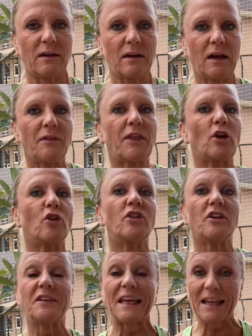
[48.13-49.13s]
that are
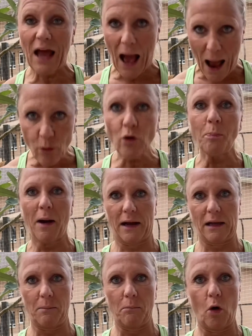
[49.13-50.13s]
just in
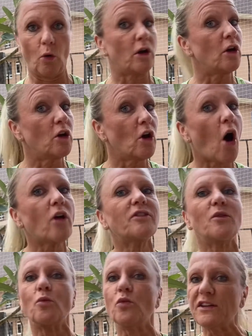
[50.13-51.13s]
autopilot mode,
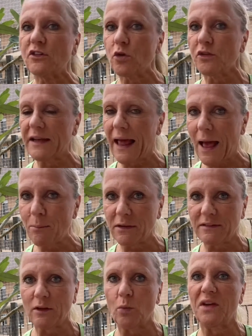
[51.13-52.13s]
not rituals and
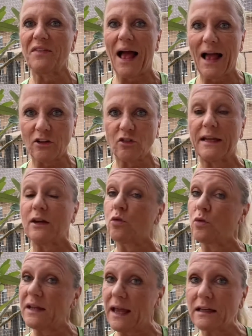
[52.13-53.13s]
habits that we've actually
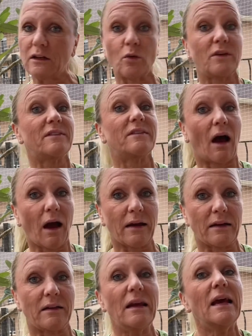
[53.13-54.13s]
created or
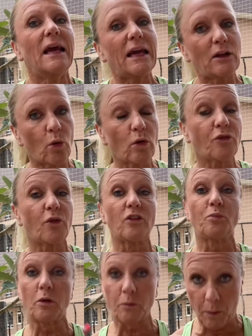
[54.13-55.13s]
designed in order for us to
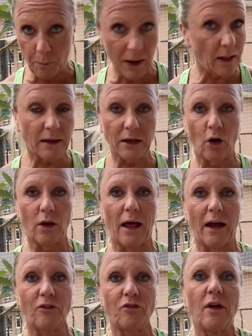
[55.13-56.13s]
propel in our
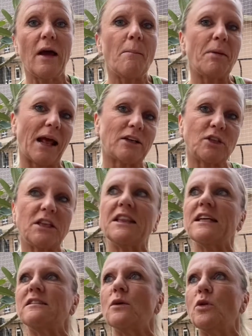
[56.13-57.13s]
life, but actually
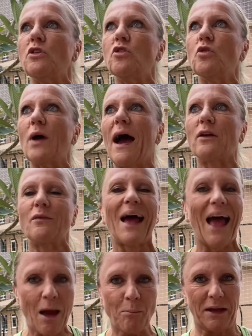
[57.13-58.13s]
things that we do out of
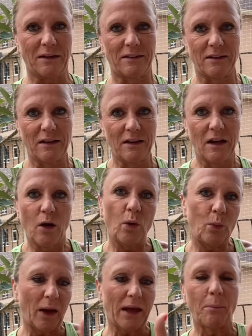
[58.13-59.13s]
habit. We
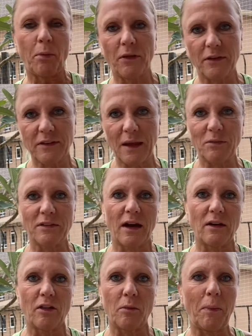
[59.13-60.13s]
wake up on the same side
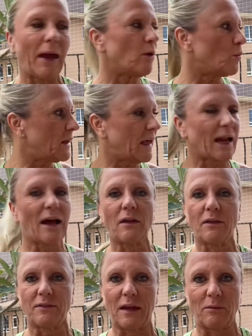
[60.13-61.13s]
of the bed, we get out of
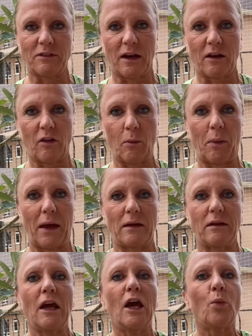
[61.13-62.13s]
the same side of the bed,
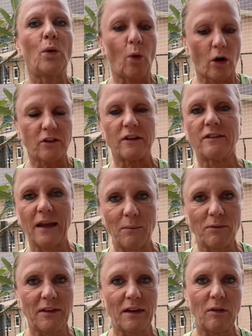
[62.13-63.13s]
we watch the same
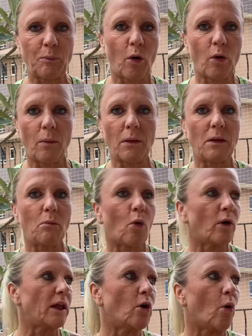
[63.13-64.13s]
TV program in the
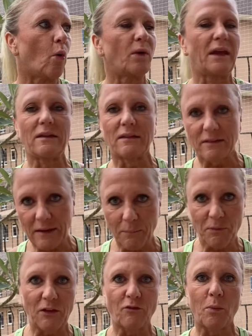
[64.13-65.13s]
morning, we eat the same
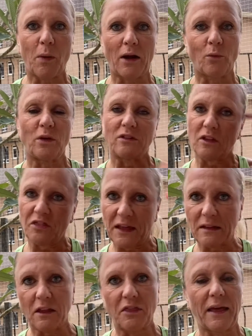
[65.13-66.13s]
thing for breakfast, we think
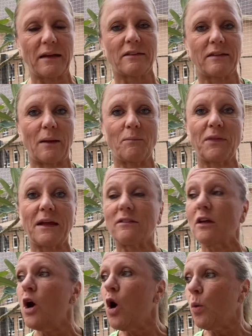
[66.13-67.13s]
the same things,
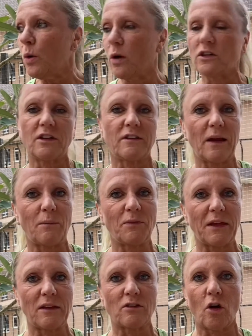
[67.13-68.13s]
we watch the same
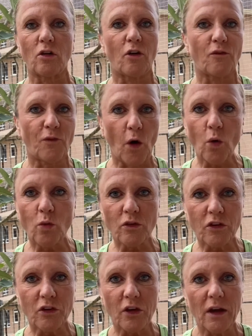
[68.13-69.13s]
things on our phones.
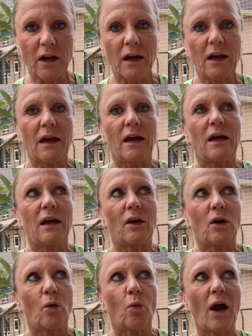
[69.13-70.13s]

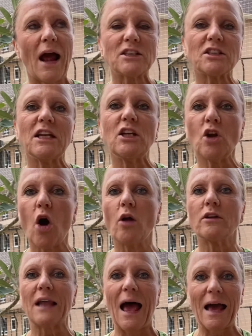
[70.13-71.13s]
We're actually not
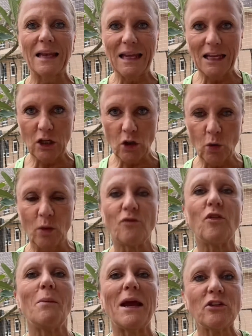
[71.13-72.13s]
adding any new
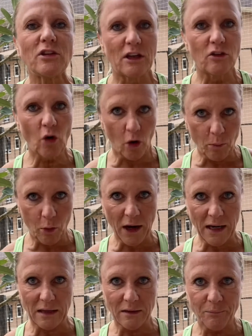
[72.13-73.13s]
information into our
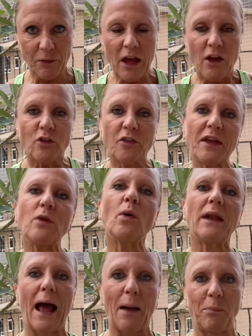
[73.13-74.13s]
brain. So then what
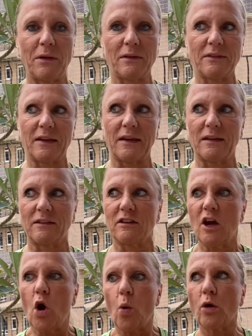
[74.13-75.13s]
happens is,
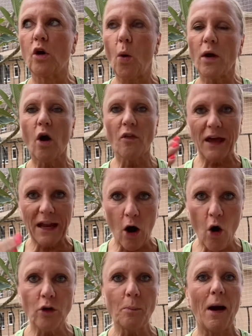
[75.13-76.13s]
we're going on that
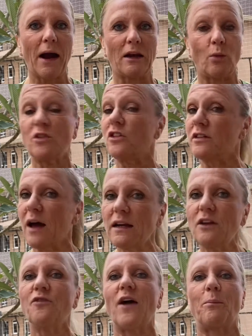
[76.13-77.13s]
autopilot, which is
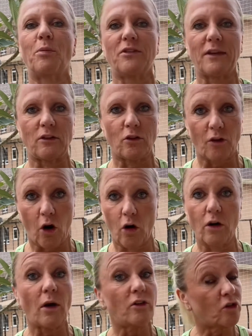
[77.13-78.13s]
95% of
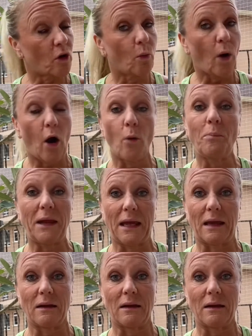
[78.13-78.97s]
our being,